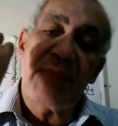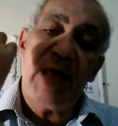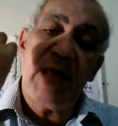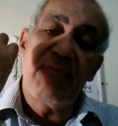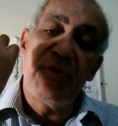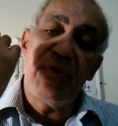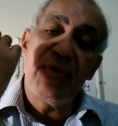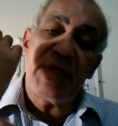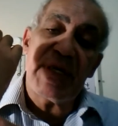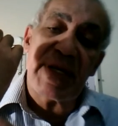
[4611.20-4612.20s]
blue
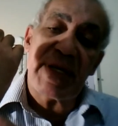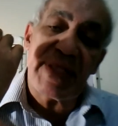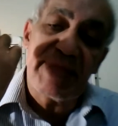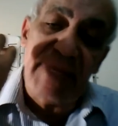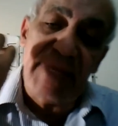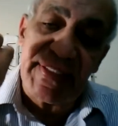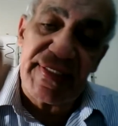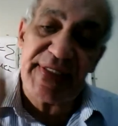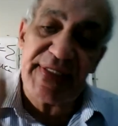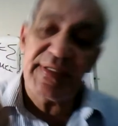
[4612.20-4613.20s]
red buttons,
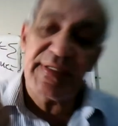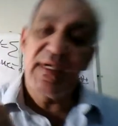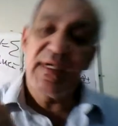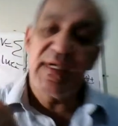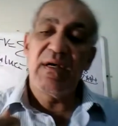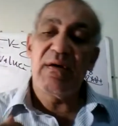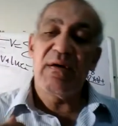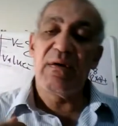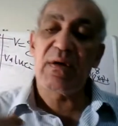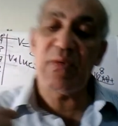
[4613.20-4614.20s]

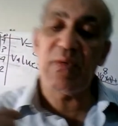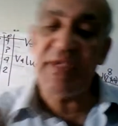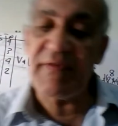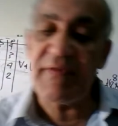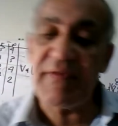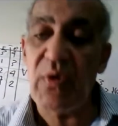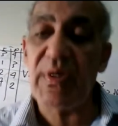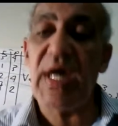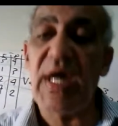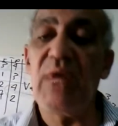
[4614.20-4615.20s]
or whatever, or
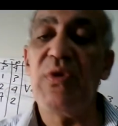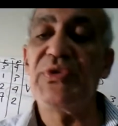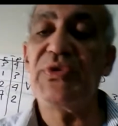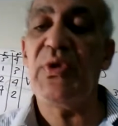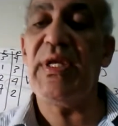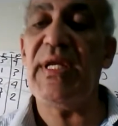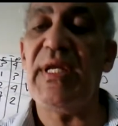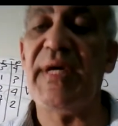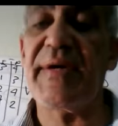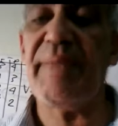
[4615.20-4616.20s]
I want only like.
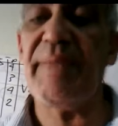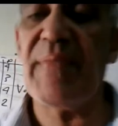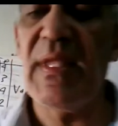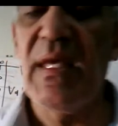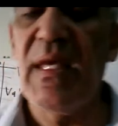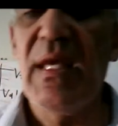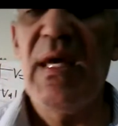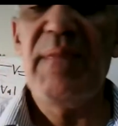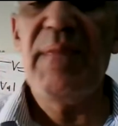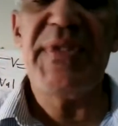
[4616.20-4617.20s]

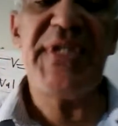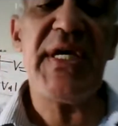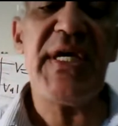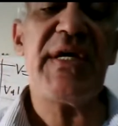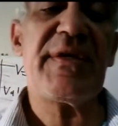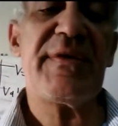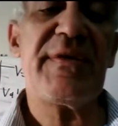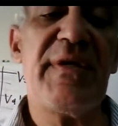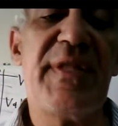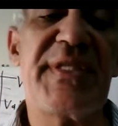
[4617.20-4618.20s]
But here
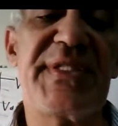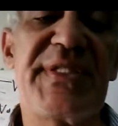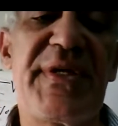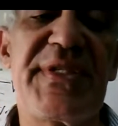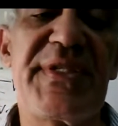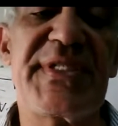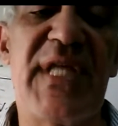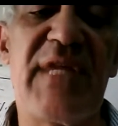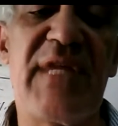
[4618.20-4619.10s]
in the start itself,